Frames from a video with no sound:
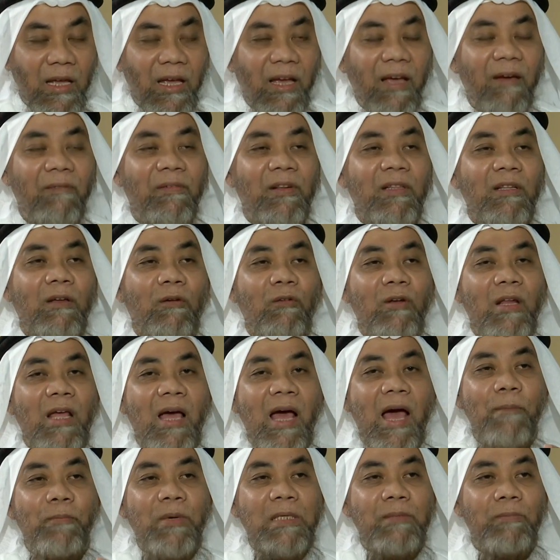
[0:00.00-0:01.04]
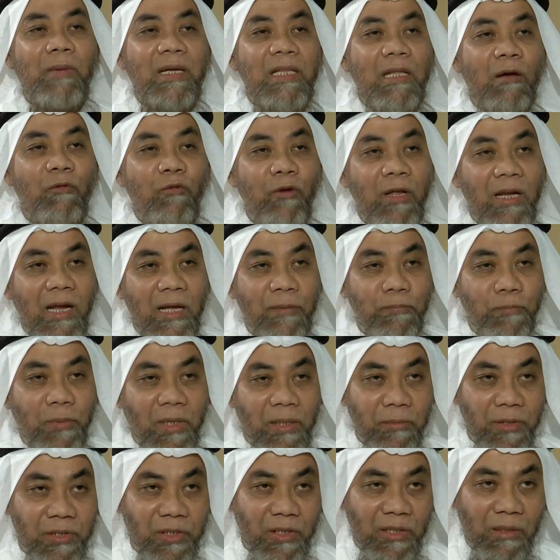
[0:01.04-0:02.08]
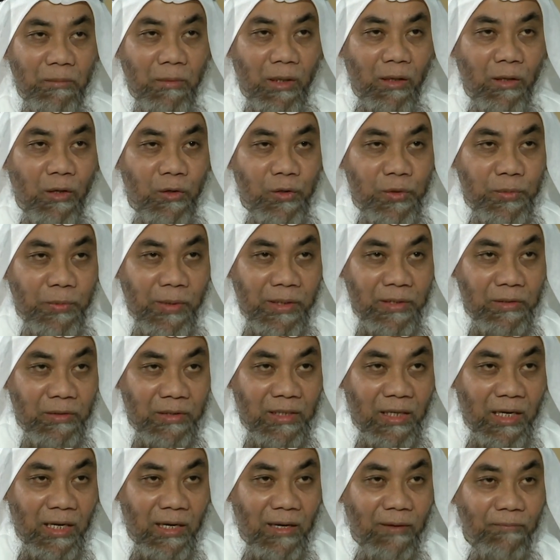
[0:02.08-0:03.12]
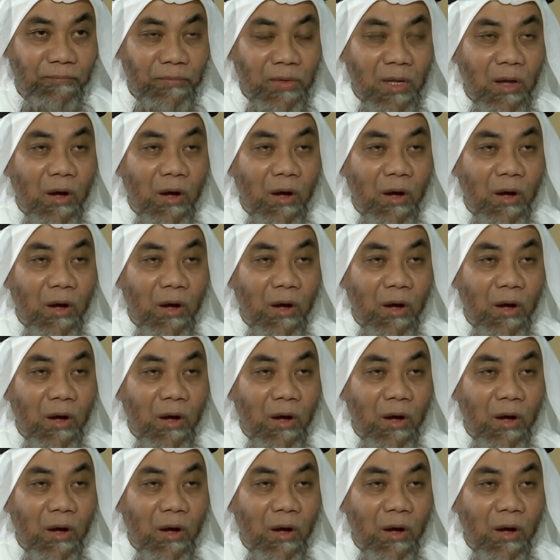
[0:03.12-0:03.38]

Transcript: everything only happens by the will and permission of Allah subhanahu wa ta'ala.